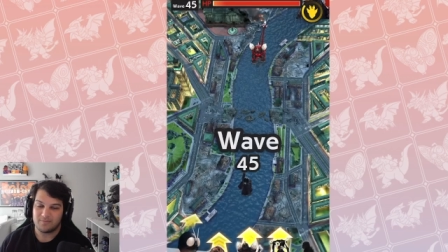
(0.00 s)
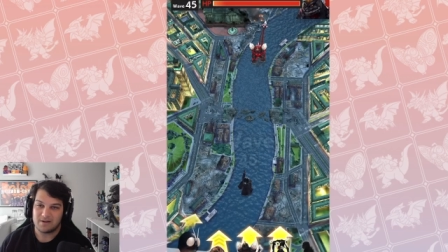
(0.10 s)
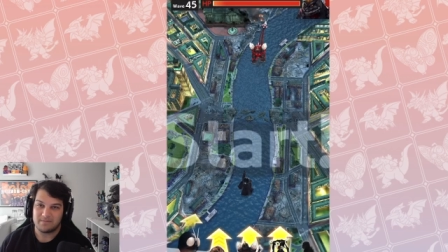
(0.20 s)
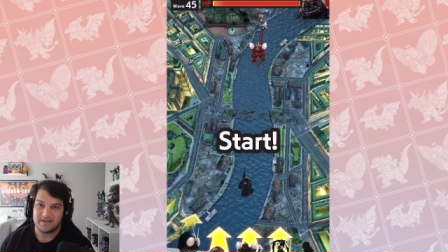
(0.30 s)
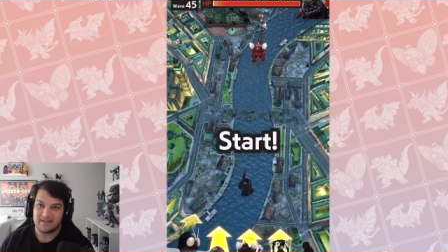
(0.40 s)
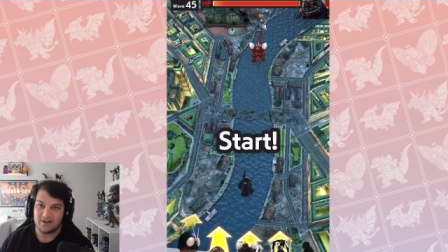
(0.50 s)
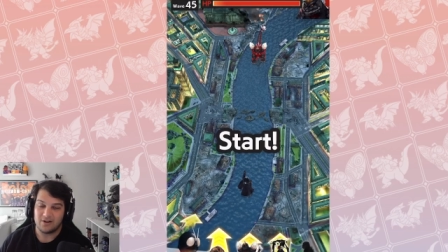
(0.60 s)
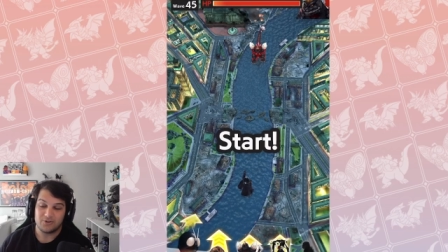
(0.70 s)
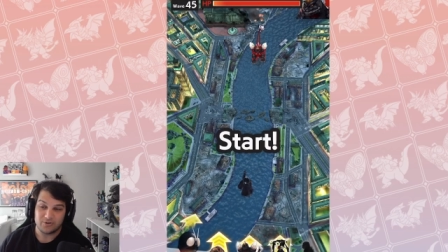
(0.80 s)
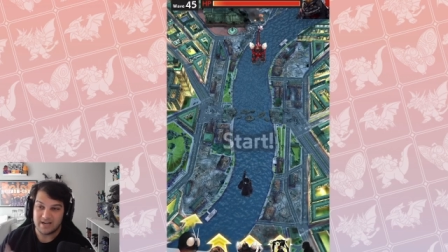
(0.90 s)
I'll probably get like
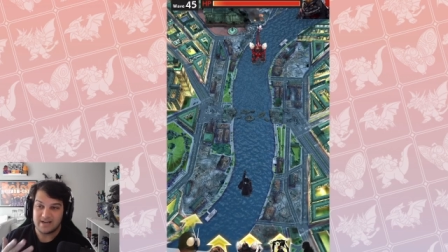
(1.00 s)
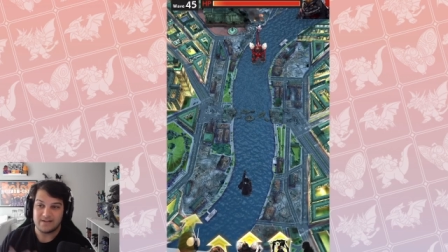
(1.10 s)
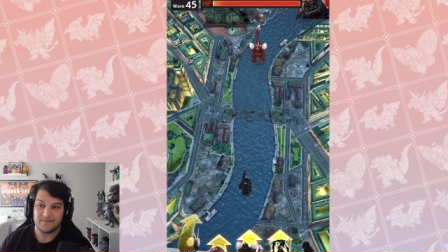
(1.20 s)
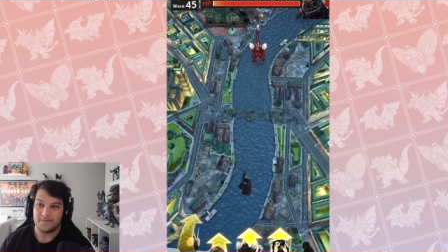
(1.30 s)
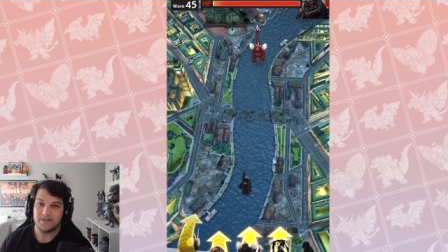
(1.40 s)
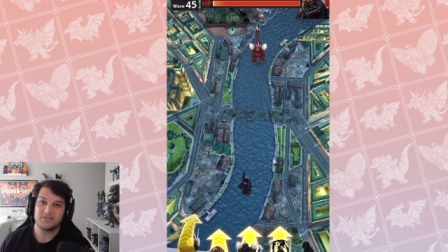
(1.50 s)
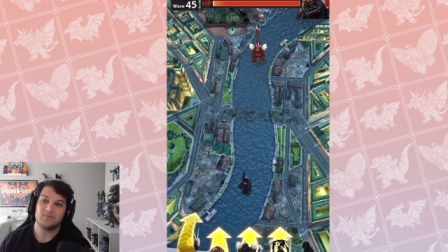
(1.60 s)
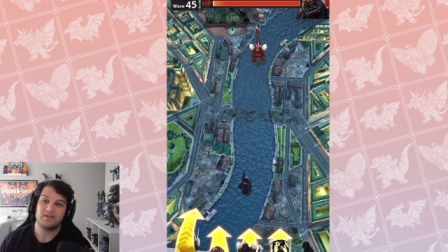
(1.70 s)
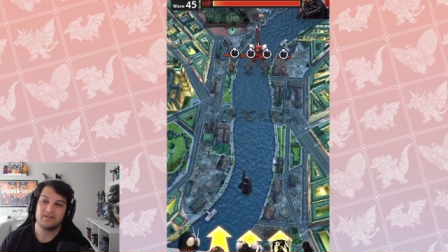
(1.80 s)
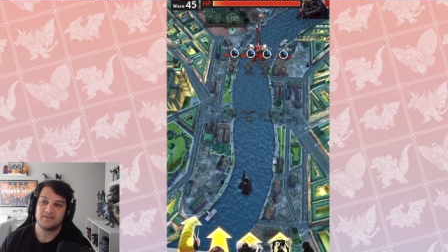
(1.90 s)
180 from
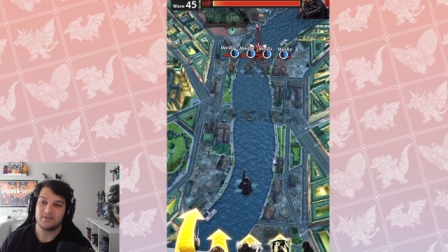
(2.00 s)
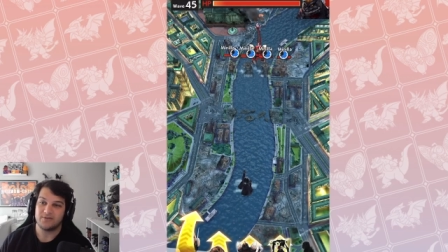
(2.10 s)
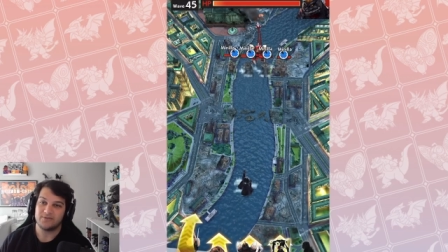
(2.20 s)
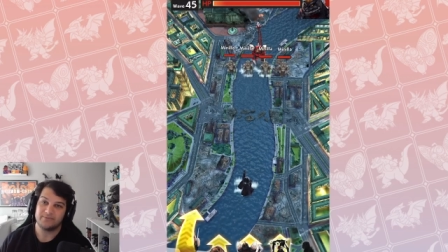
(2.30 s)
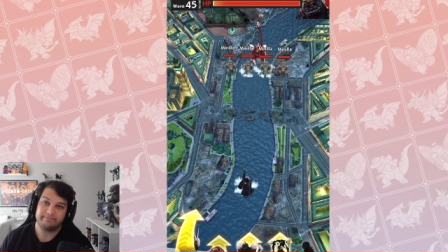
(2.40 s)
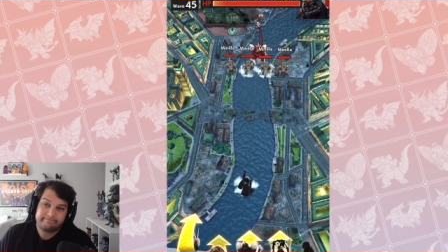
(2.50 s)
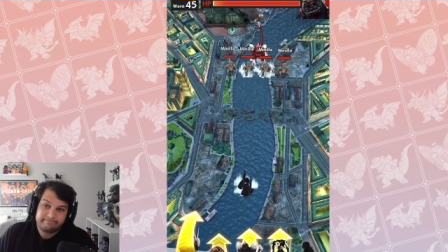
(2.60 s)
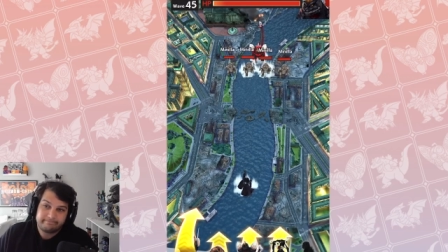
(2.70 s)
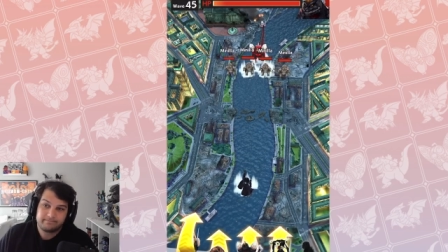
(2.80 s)
this one, so...